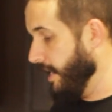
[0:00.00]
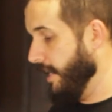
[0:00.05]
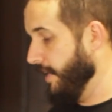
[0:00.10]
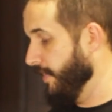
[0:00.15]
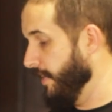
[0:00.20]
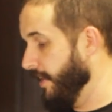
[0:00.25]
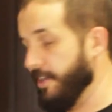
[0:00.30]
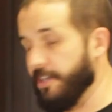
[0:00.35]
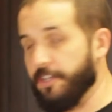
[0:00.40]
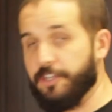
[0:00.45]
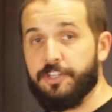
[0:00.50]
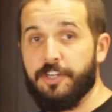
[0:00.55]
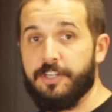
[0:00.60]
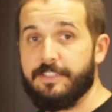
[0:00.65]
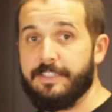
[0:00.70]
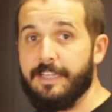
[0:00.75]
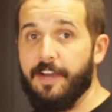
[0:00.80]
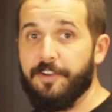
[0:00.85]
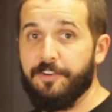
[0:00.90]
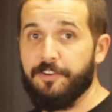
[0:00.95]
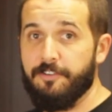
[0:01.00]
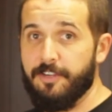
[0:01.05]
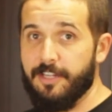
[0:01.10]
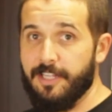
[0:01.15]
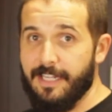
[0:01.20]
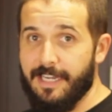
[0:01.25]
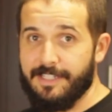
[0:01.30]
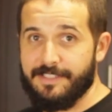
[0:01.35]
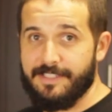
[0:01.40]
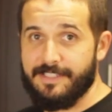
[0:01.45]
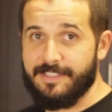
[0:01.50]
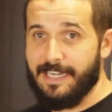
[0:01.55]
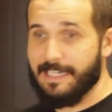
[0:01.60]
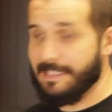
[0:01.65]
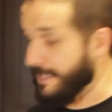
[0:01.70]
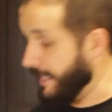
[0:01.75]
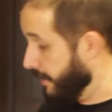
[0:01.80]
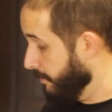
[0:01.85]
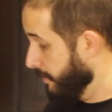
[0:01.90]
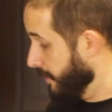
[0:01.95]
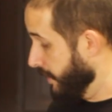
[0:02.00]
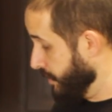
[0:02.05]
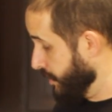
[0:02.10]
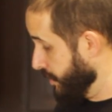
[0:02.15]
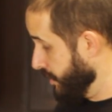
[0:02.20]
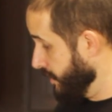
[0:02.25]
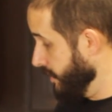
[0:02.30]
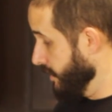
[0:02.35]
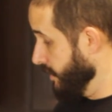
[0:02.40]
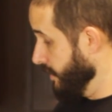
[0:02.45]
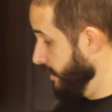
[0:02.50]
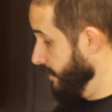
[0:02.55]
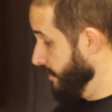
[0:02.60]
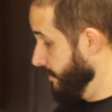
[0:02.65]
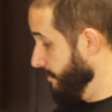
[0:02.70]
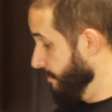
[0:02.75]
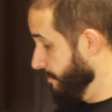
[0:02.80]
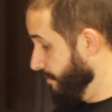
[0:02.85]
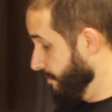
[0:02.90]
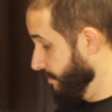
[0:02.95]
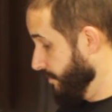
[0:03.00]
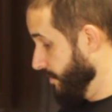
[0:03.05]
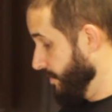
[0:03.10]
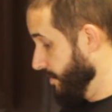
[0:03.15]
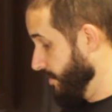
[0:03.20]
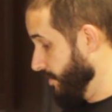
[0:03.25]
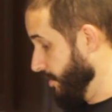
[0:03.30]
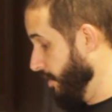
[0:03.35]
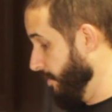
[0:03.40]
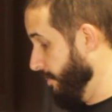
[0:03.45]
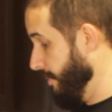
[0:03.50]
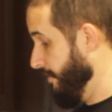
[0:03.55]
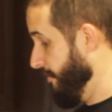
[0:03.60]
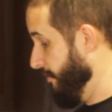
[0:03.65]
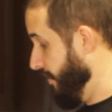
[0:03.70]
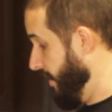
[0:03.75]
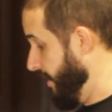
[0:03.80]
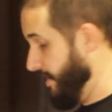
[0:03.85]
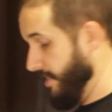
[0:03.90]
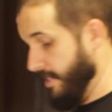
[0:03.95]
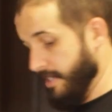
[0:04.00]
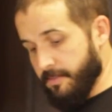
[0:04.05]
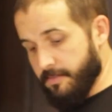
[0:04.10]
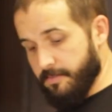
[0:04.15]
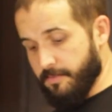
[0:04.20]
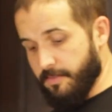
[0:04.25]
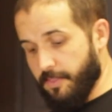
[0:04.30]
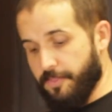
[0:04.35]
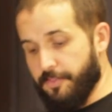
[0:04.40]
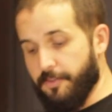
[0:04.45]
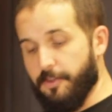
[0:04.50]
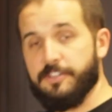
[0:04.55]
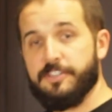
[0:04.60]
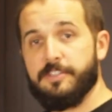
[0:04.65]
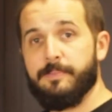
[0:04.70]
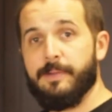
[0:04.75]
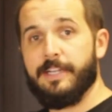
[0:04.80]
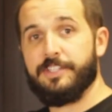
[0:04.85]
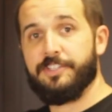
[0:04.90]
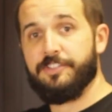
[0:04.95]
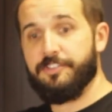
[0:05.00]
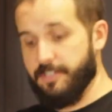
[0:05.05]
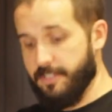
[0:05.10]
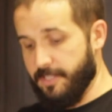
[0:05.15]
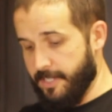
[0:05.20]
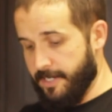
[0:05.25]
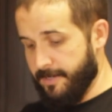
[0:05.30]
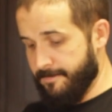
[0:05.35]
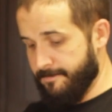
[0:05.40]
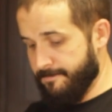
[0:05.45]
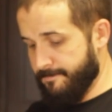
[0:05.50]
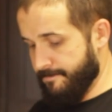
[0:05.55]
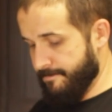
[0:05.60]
and then it'll cook down and you realize it's not that much. So don't be afraid to throw some extra in there.